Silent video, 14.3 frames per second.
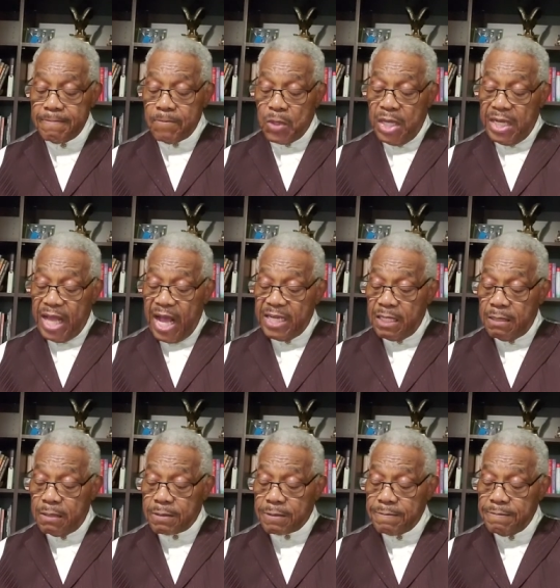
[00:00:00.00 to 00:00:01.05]
And I
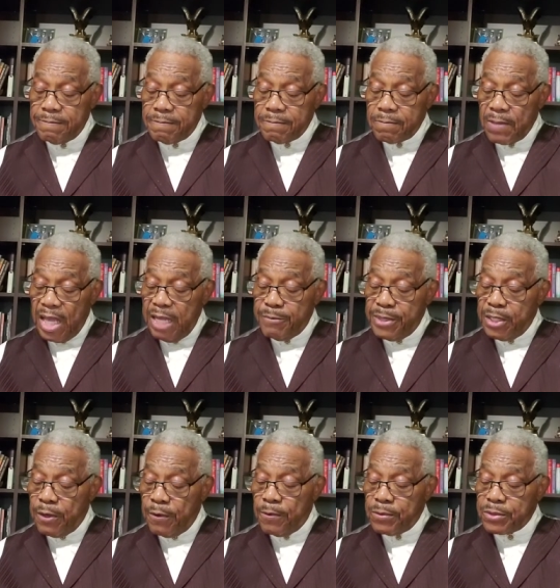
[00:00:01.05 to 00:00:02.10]
looked, and
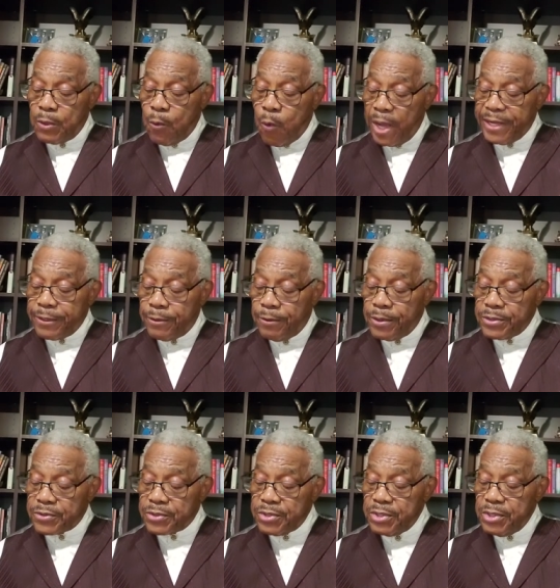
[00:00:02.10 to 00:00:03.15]
behold, a white
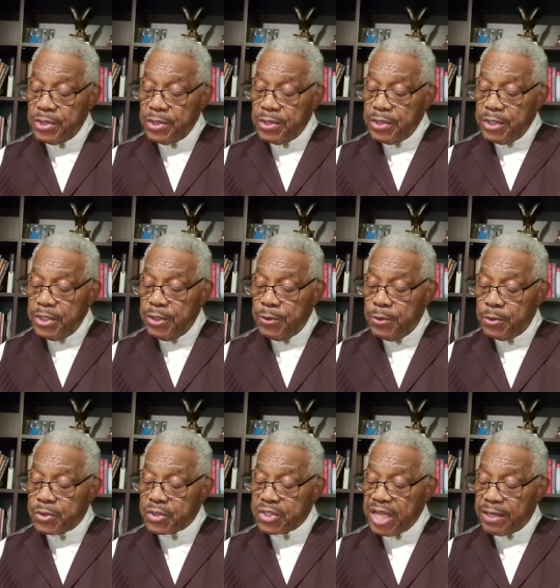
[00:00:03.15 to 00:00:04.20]
horse, he who
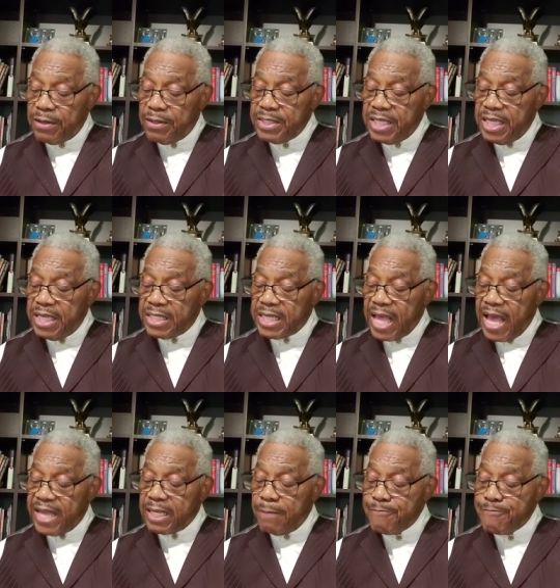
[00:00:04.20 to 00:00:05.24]
sat on it
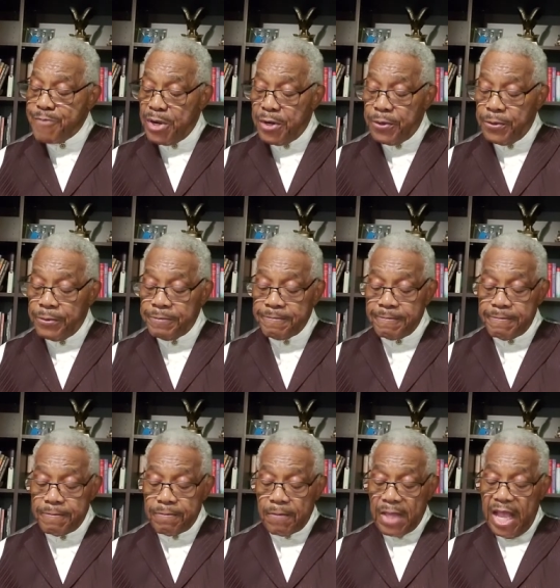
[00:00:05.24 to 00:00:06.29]
had a bow,
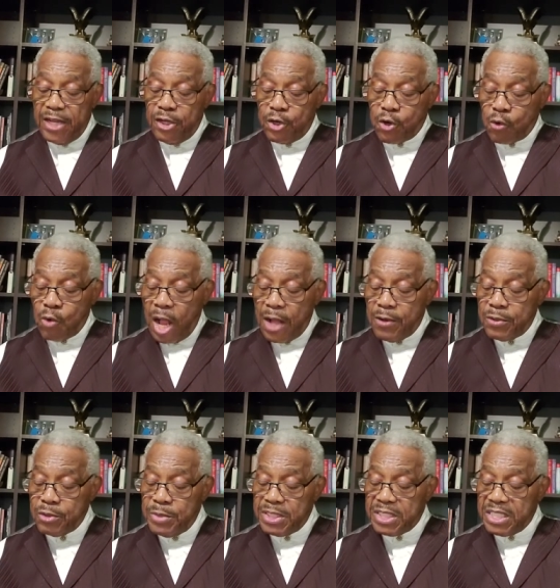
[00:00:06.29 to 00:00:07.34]
and a
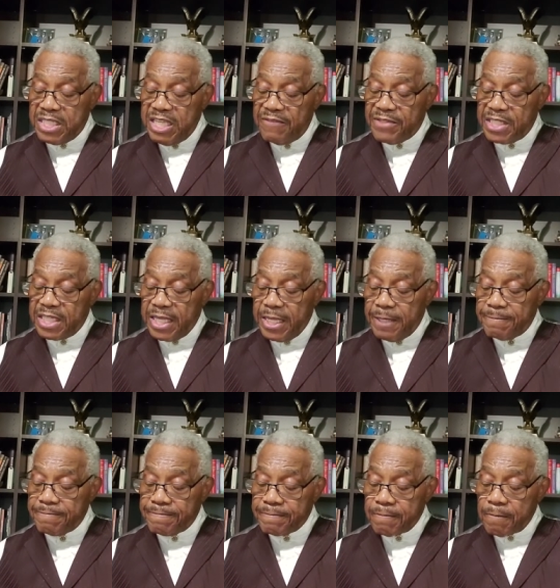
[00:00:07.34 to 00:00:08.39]
crown was given to
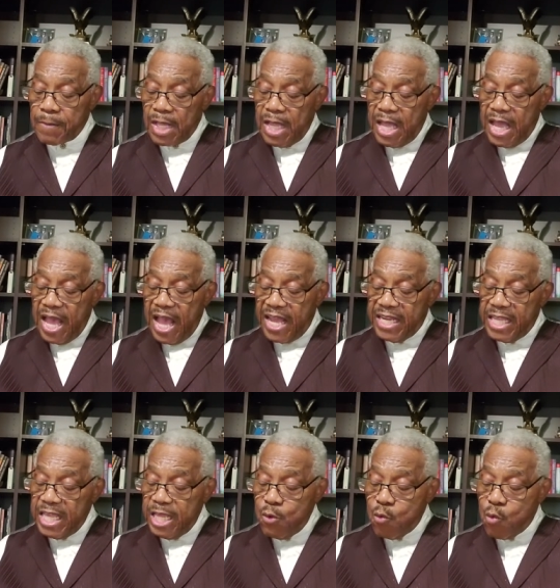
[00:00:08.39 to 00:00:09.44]
him, and
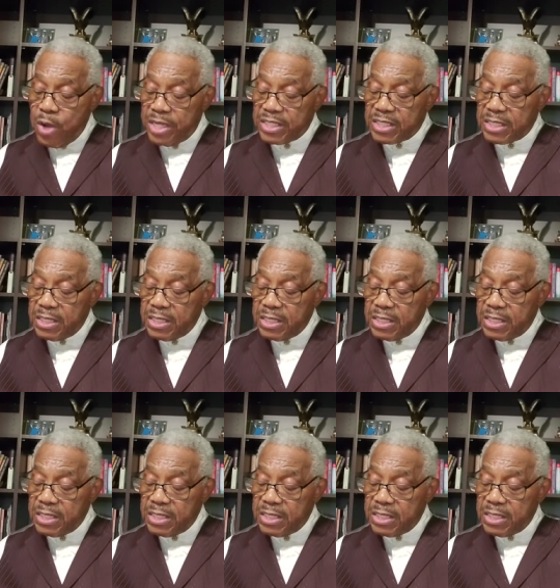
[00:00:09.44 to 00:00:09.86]
he went